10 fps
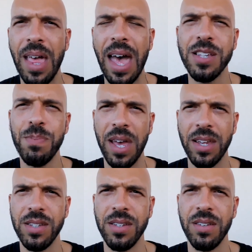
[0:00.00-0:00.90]

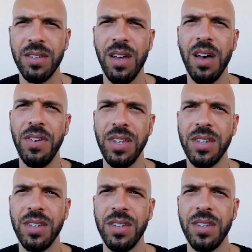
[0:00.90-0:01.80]
aspect of it,